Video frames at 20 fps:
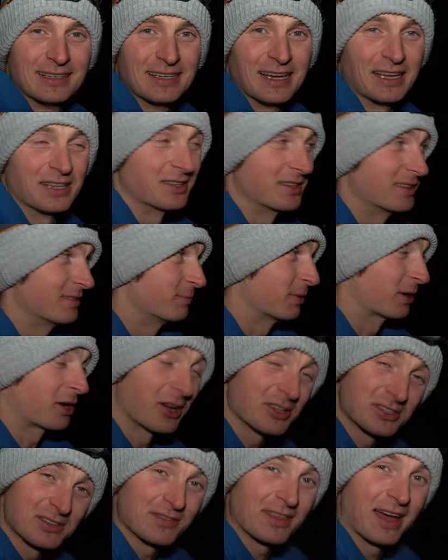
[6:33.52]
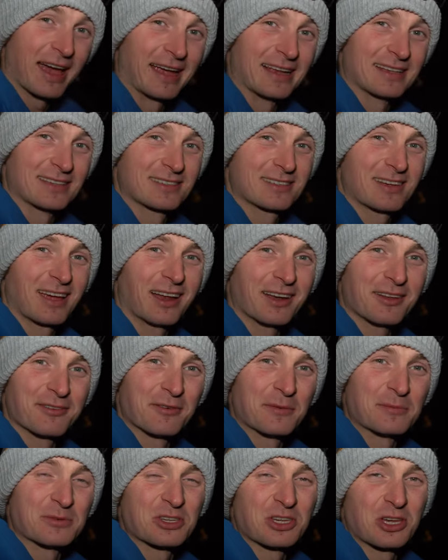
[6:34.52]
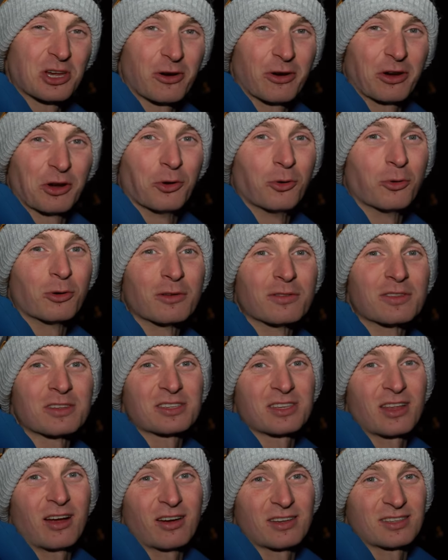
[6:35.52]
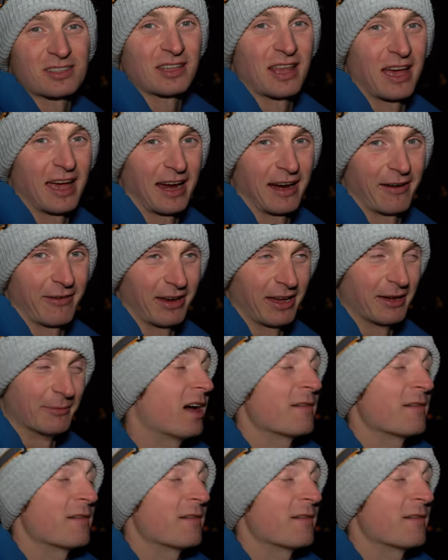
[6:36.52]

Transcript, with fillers: and because of that it's kind of obscuring all of the stars in that area.